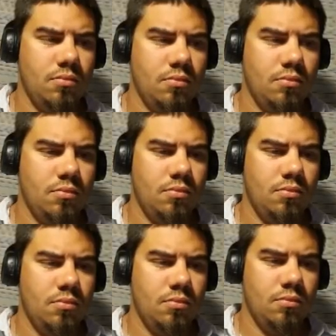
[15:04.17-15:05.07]

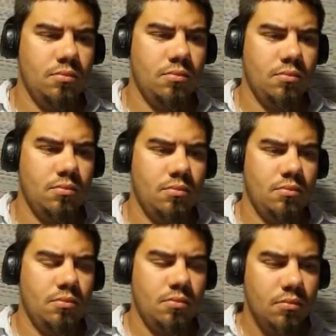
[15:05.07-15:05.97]

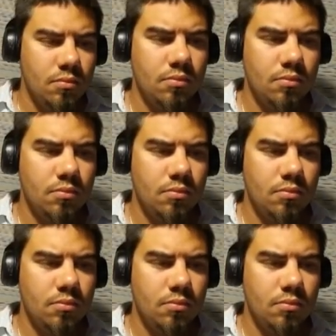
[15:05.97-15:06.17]
No one is speaking in this clip.